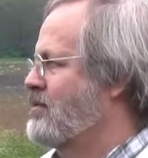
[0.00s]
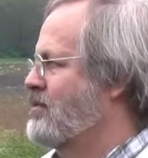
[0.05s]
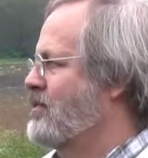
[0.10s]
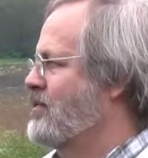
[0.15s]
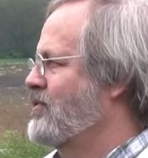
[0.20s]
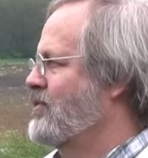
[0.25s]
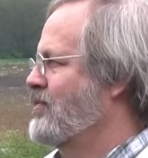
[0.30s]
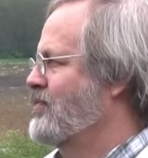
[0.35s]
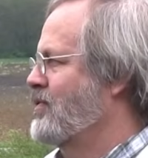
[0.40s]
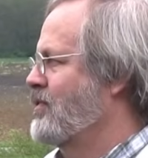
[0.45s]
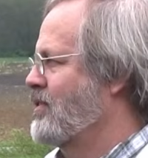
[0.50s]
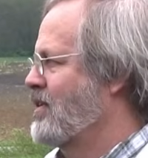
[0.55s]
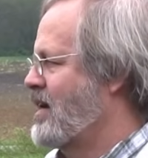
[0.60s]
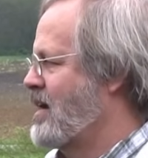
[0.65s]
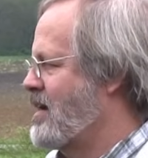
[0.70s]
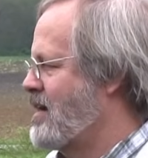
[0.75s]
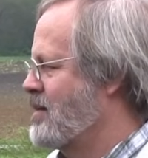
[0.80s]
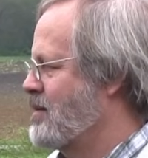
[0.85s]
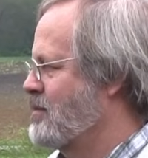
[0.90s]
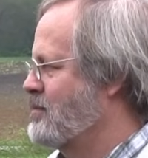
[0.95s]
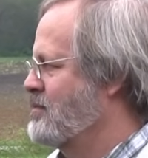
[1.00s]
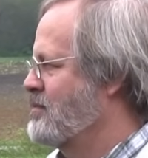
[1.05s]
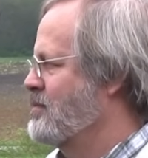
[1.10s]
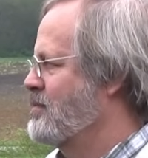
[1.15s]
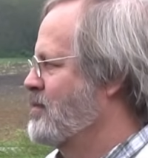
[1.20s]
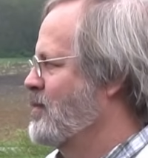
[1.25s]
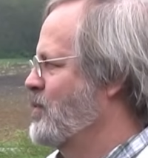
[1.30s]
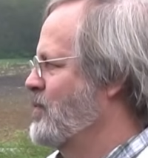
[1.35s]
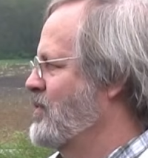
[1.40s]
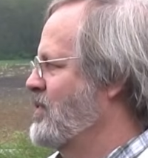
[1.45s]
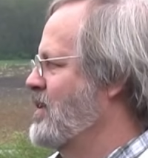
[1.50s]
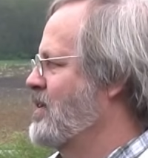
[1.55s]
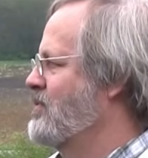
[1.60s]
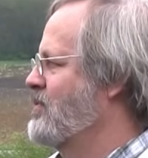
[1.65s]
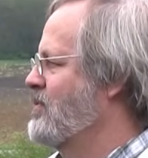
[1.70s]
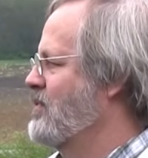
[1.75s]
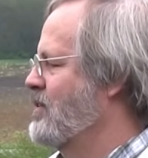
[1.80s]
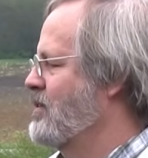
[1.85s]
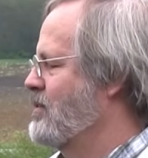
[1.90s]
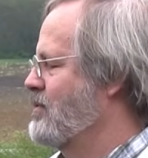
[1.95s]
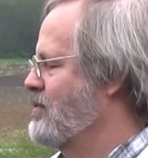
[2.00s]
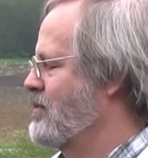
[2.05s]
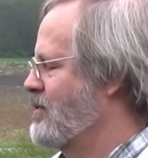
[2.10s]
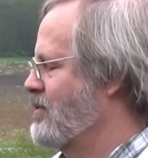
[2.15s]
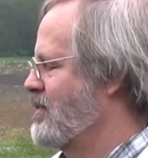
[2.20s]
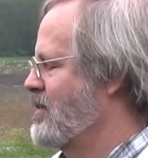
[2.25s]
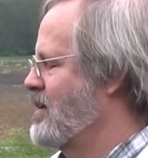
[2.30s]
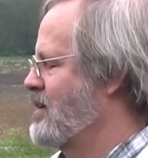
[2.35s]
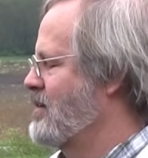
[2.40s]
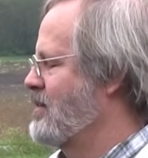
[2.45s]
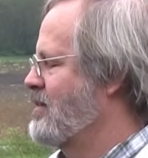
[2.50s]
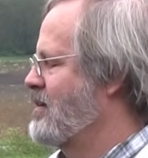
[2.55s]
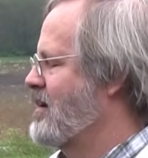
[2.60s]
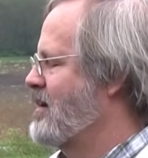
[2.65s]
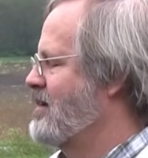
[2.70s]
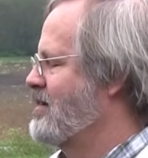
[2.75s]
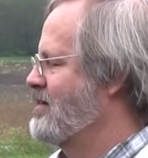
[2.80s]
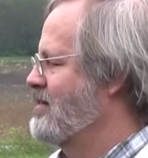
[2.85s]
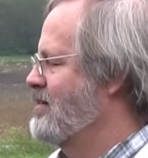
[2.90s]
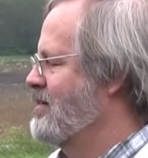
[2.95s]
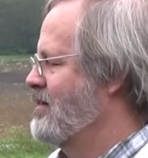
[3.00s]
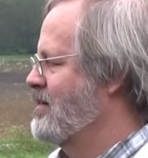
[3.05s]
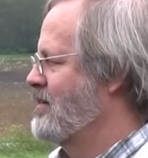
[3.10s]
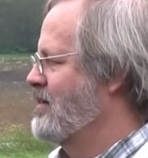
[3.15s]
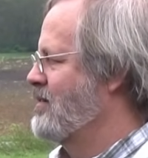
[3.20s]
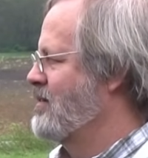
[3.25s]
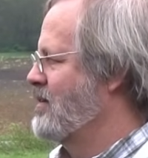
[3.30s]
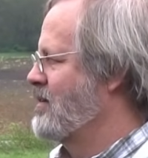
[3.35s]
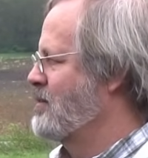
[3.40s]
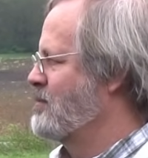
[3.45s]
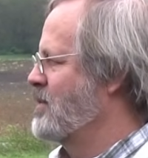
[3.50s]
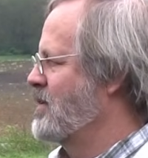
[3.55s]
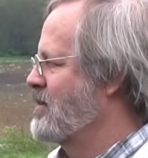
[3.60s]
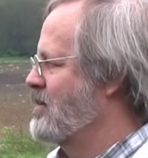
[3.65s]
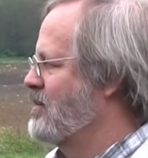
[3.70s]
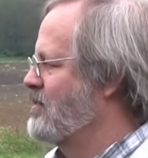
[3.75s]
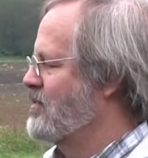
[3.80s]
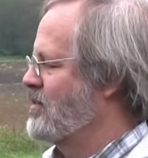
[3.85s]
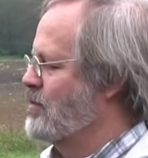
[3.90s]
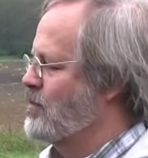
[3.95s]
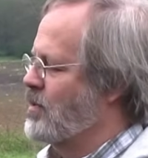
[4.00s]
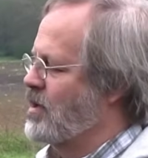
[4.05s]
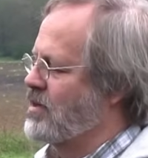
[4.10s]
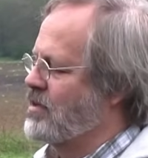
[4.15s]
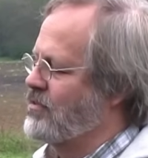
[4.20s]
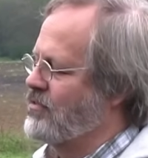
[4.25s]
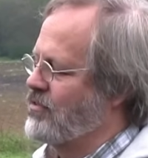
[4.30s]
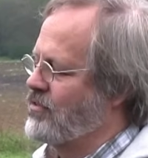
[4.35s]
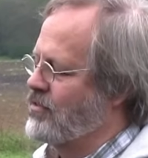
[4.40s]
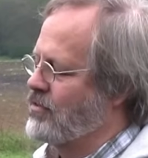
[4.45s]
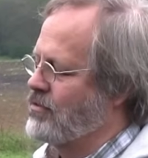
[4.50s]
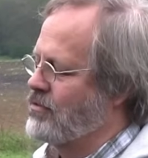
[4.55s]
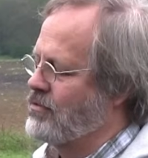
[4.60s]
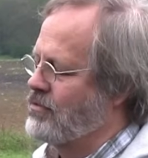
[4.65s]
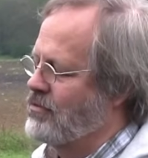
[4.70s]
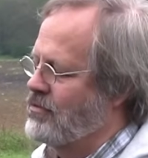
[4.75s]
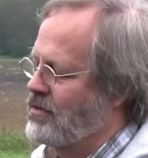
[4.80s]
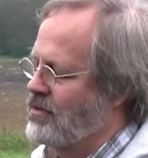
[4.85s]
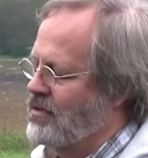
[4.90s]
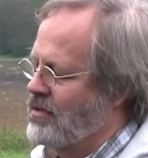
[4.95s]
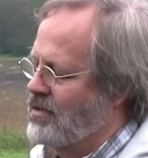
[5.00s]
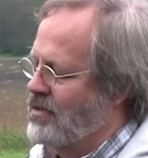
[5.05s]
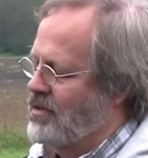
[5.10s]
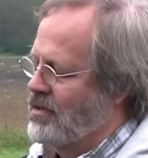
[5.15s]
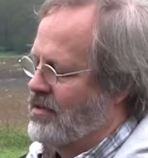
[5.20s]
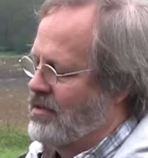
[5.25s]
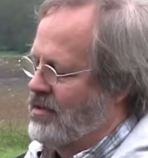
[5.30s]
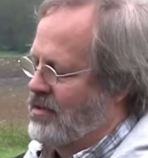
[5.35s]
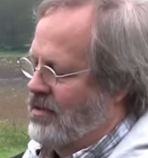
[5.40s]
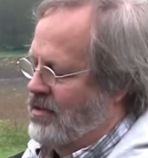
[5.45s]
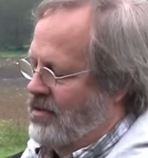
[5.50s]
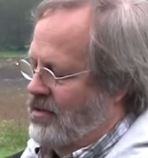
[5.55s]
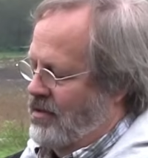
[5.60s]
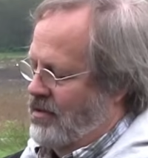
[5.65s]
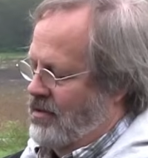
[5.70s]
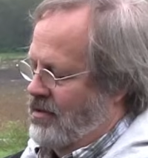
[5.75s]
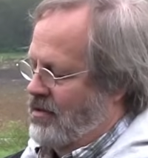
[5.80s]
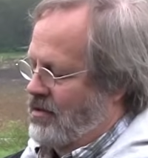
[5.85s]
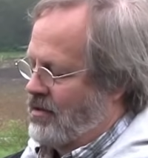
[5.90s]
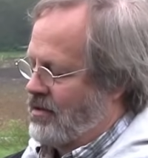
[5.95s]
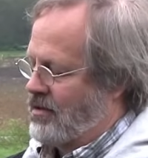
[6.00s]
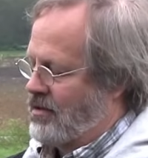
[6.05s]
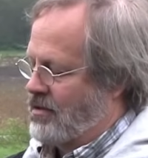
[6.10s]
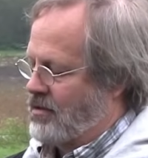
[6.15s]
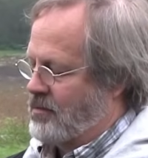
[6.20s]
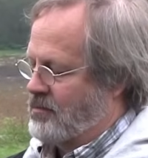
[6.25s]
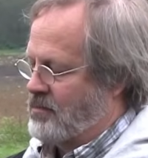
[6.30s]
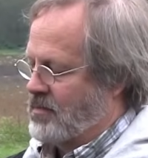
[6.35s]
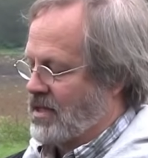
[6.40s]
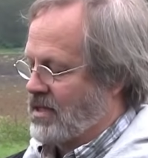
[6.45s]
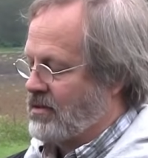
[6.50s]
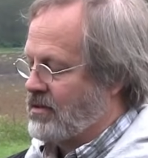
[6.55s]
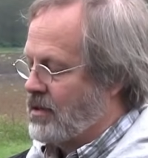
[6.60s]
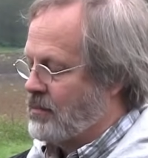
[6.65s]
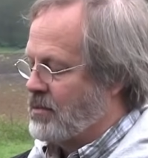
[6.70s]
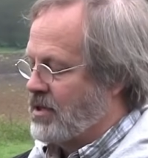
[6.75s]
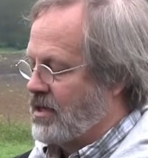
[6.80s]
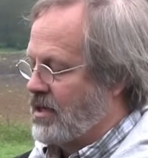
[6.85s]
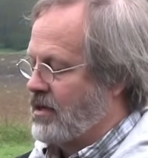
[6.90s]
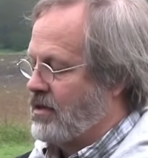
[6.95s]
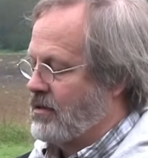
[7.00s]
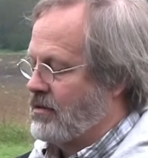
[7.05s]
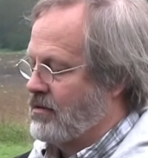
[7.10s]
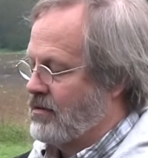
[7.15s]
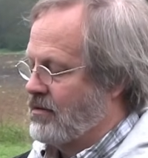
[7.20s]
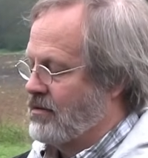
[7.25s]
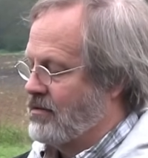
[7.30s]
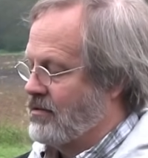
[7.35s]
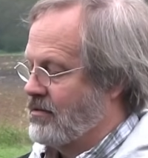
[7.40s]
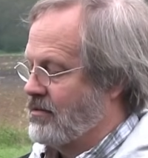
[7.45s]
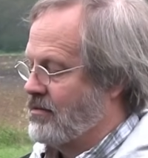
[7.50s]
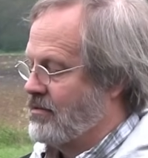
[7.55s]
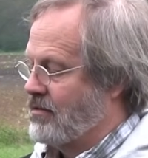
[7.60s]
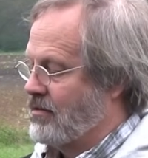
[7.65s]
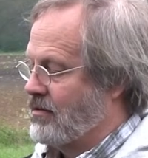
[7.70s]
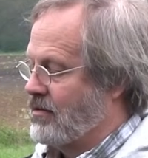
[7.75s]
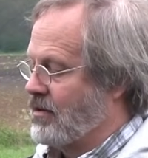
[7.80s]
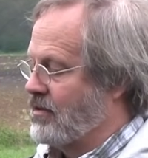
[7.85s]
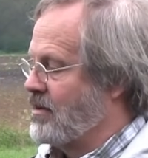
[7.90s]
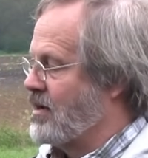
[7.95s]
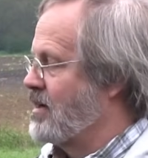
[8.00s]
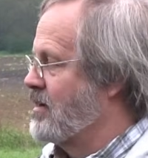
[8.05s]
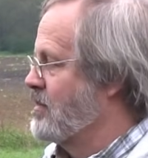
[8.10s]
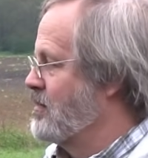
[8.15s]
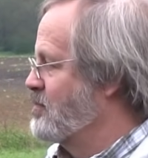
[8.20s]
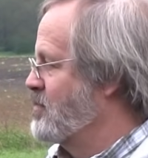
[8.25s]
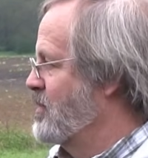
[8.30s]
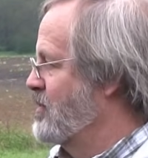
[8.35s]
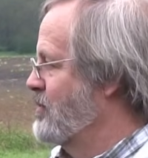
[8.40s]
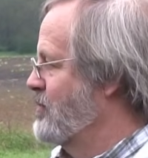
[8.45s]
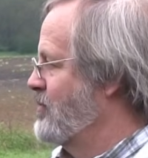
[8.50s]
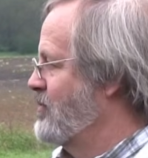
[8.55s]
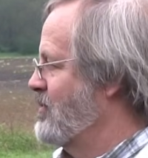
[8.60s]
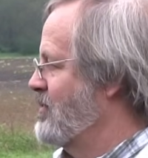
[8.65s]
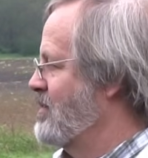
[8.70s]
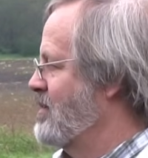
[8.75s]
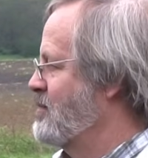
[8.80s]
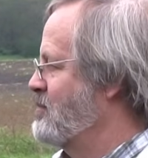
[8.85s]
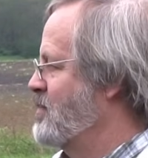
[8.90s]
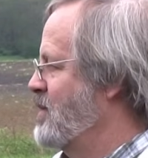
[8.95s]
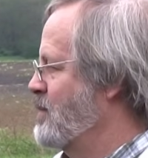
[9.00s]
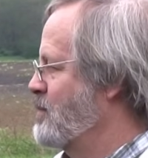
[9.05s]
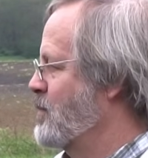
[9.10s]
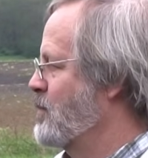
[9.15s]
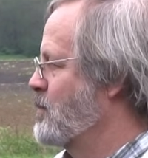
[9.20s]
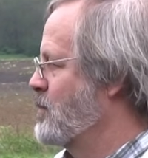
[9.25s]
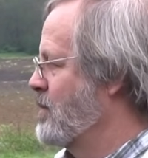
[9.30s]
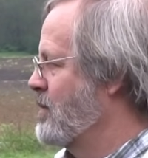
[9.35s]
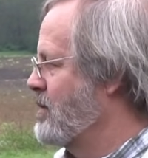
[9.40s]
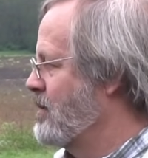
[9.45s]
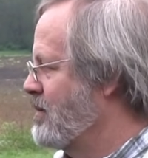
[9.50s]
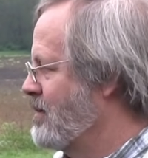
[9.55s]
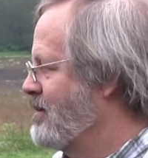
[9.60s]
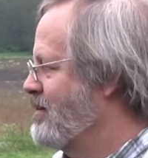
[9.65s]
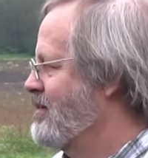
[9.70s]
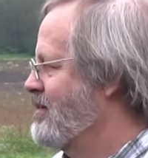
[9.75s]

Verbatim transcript: Christopher Adam was the engineer who created that, and he did it because he wanted to um, eliminate a lot of the pollution that people were